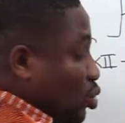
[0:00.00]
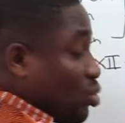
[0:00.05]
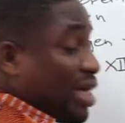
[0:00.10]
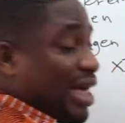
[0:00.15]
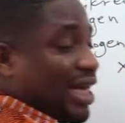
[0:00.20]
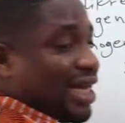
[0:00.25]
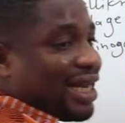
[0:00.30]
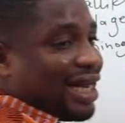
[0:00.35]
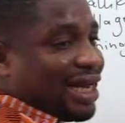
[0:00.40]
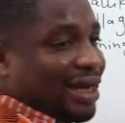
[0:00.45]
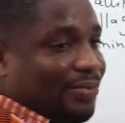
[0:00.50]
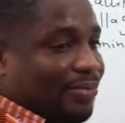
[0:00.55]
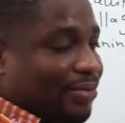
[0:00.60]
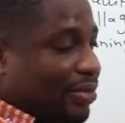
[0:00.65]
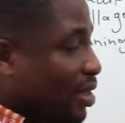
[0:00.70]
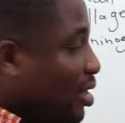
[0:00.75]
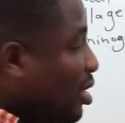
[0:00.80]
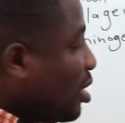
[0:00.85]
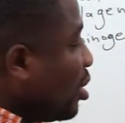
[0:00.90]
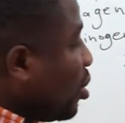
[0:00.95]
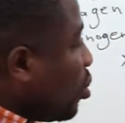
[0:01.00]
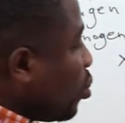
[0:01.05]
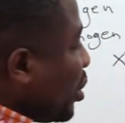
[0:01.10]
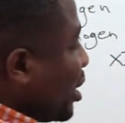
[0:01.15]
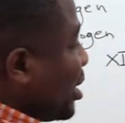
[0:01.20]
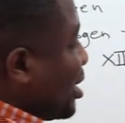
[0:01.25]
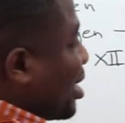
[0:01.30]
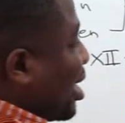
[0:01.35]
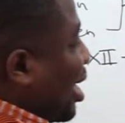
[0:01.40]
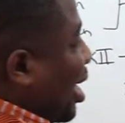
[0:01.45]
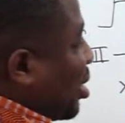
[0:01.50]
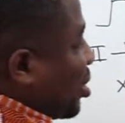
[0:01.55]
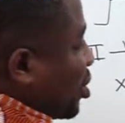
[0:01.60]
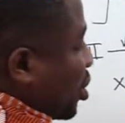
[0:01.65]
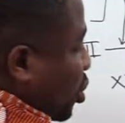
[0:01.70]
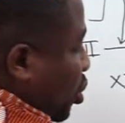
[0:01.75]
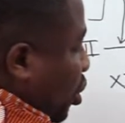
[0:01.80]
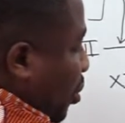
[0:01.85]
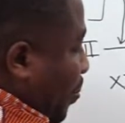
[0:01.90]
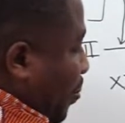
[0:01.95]
together with
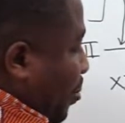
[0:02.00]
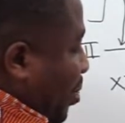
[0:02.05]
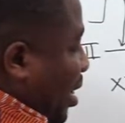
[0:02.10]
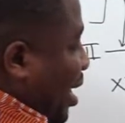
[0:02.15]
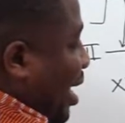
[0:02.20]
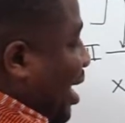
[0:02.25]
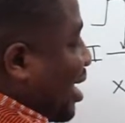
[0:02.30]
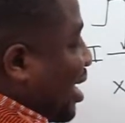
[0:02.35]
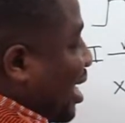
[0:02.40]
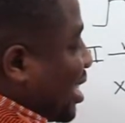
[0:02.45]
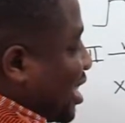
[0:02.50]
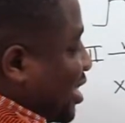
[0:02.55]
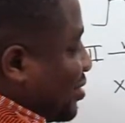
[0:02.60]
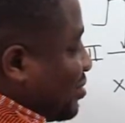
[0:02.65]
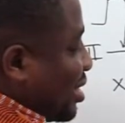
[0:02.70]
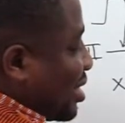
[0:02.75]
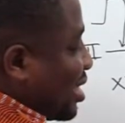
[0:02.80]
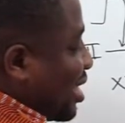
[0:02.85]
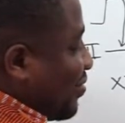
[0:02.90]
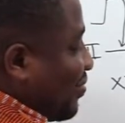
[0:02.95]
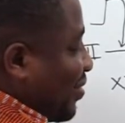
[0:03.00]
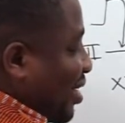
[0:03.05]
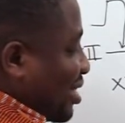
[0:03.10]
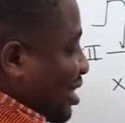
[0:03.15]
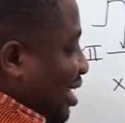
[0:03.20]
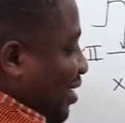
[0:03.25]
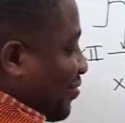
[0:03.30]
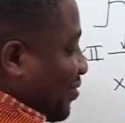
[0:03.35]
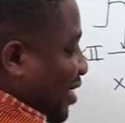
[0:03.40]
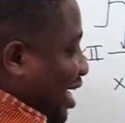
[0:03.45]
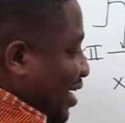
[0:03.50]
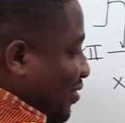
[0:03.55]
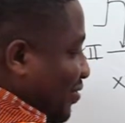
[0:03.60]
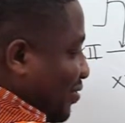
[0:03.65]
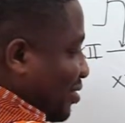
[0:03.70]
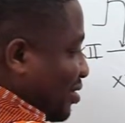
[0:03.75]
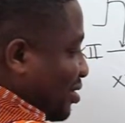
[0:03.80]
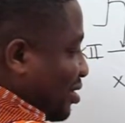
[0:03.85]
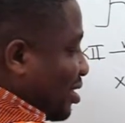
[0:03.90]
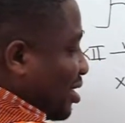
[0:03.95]
calcium and activated factor
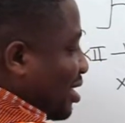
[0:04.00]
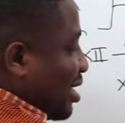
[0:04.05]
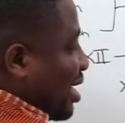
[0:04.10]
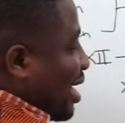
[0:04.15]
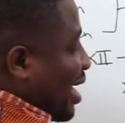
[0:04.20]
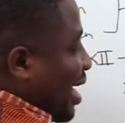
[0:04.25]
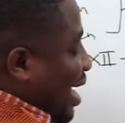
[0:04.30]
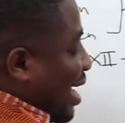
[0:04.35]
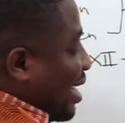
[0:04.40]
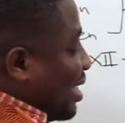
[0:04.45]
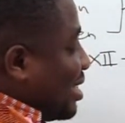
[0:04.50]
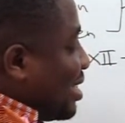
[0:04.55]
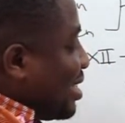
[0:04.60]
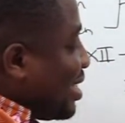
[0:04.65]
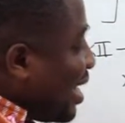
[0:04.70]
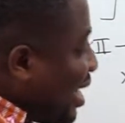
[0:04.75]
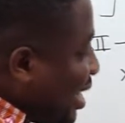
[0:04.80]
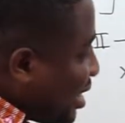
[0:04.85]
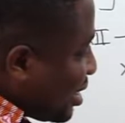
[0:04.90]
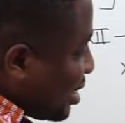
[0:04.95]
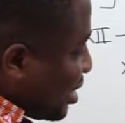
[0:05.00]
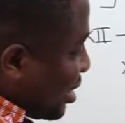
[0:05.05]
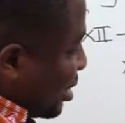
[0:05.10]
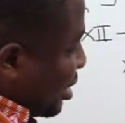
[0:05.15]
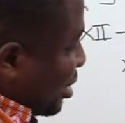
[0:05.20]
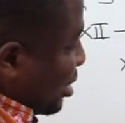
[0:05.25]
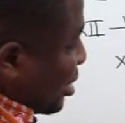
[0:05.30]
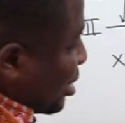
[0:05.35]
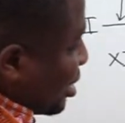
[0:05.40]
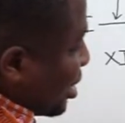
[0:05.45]
5, and these